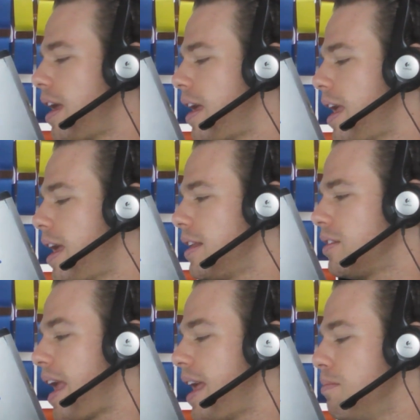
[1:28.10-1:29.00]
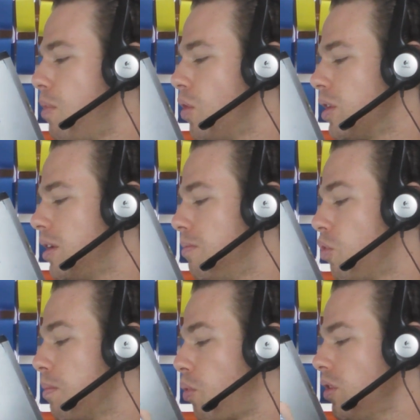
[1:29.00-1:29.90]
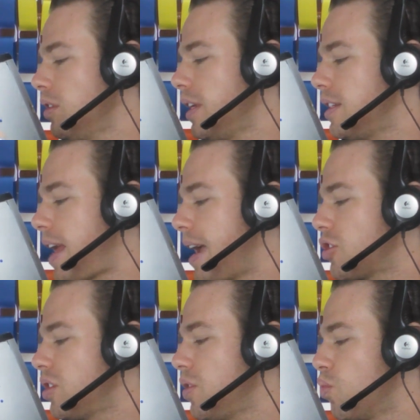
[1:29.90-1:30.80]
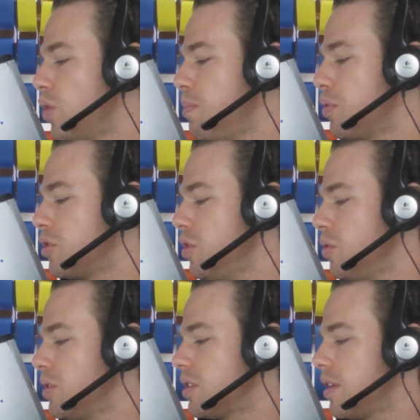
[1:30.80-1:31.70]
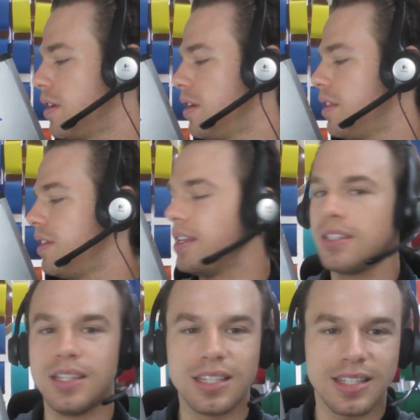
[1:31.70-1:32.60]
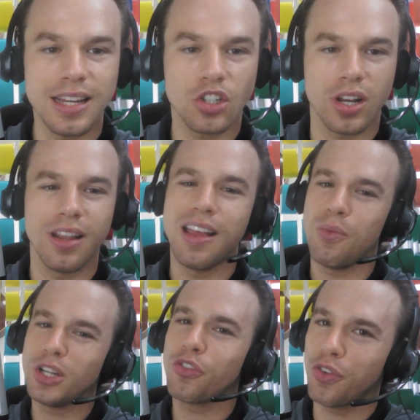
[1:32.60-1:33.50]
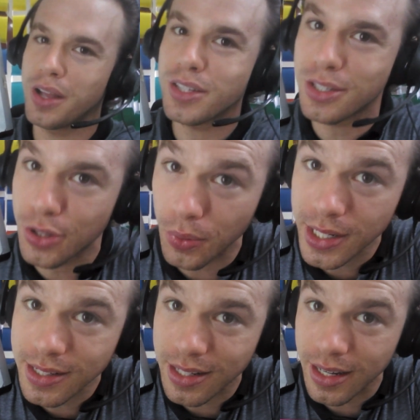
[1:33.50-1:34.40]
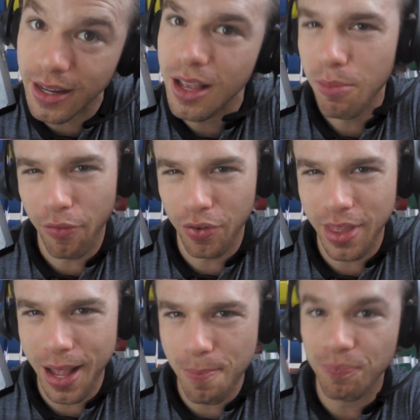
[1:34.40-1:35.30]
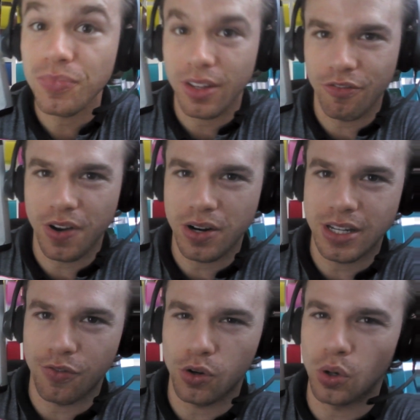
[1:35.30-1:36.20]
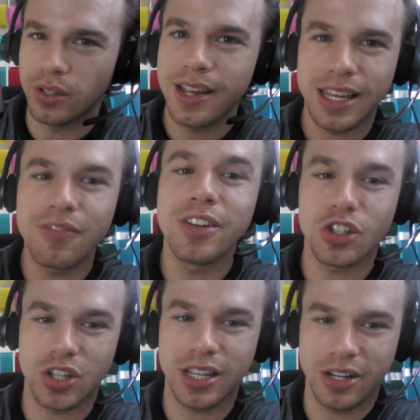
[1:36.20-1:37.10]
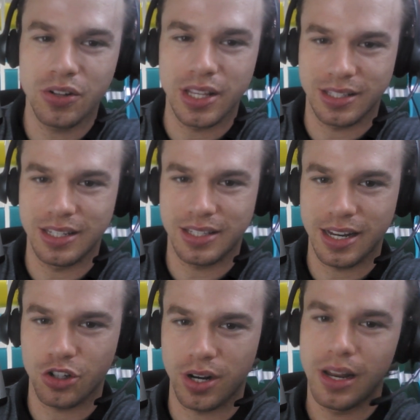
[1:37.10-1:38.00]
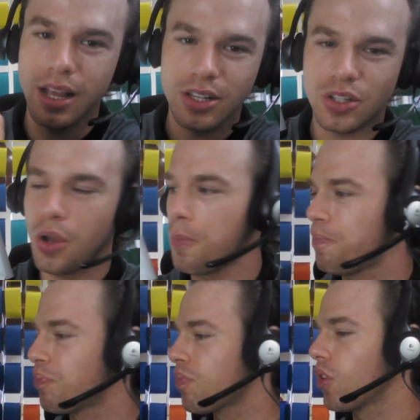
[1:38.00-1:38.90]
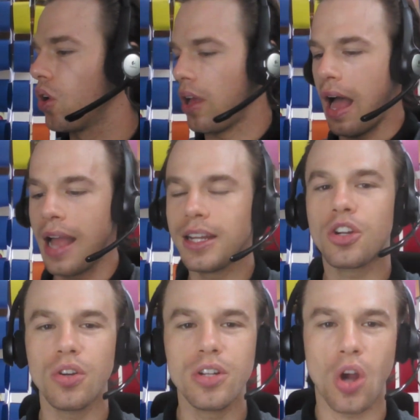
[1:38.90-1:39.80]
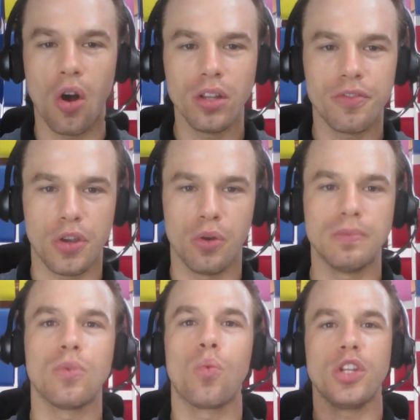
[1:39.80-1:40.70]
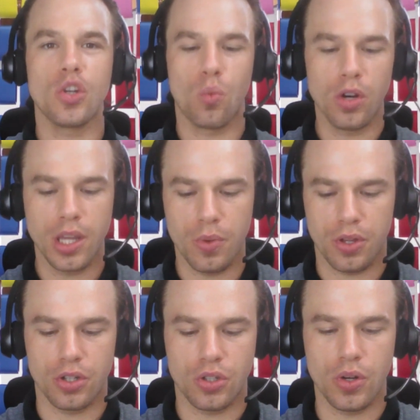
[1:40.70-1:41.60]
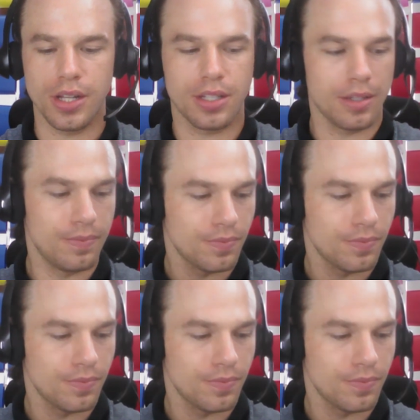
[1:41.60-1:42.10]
and more importantly to actually reproduce this distinction, which for us is so easy, but for them very difficult even just to hear this distinction. So I'd encourage all of you, when you're working with your students,